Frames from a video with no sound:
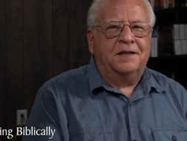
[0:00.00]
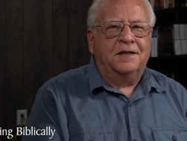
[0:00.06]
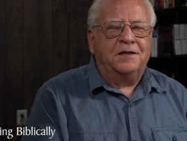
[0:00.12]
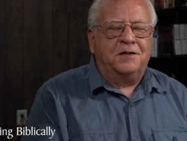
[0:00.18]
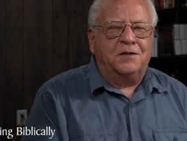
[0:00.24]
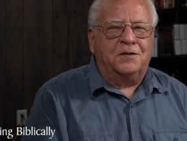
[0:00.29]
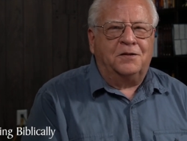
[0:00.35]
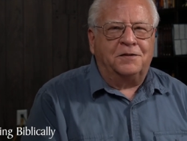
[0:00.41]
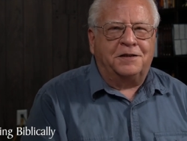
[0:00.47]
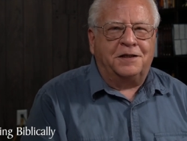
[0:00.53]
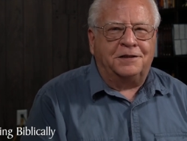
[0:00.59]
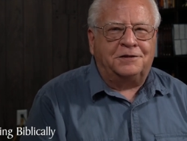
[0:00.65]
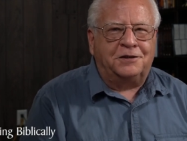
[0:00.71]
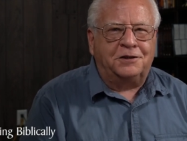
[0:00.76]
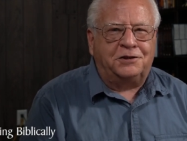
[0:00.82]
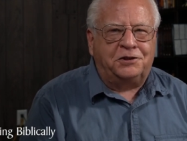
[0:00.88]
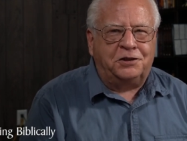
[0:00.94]
You don't get
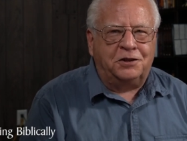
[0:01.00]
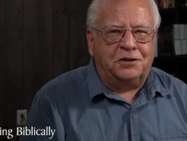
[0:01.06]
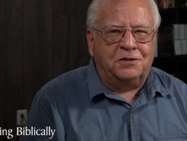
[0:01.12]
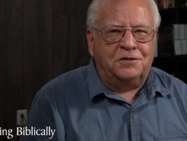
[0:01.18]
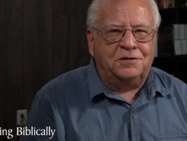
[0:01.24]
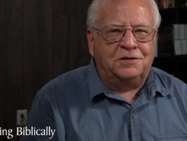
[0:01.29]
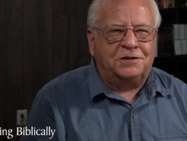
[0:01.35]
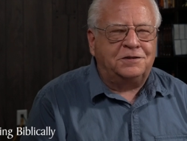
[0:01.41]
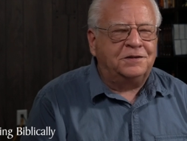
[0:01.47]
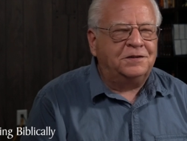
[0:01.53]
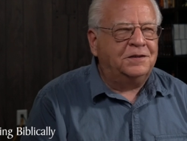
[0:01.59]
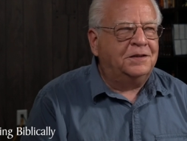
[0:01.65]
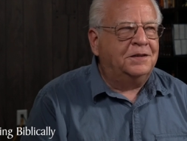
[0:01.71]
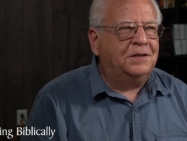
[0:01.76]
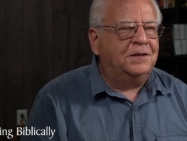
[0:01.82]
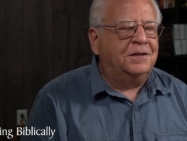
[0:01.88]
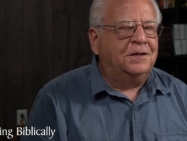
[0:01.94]
to choose
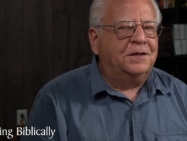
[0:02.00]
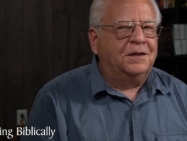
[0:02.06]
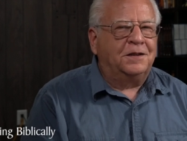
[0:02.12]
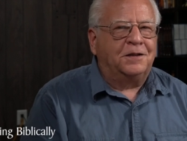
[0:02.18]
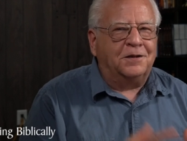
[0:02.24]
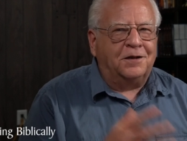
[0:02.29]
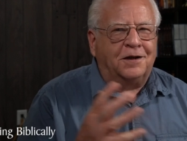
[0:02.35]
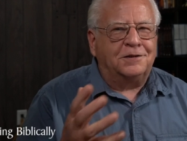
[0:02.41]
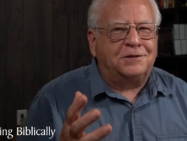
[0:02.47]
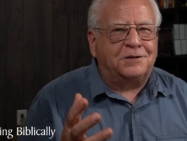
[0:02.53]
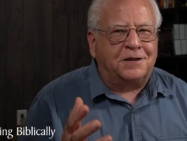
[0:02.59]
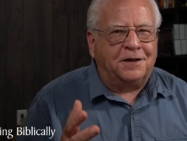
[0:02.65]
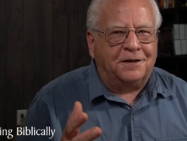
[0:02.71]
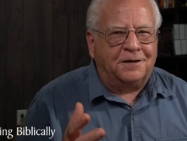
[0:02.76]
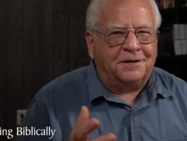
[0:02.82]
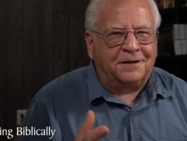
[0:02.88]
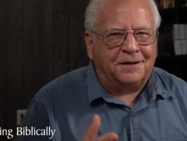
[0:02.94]
God's
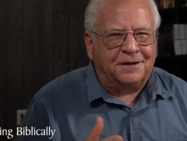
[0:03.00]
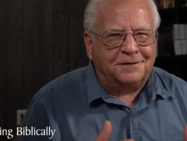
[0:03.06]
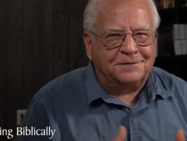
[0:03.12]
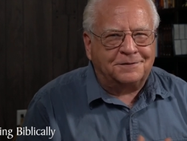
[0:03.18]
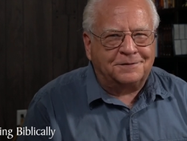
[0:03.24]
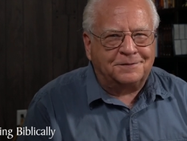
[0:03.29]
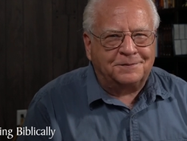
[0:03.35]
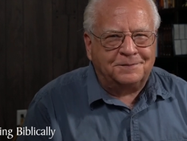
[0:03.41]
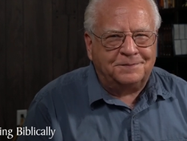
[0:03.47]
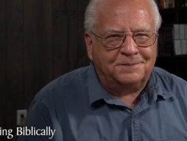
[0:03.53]
candidates.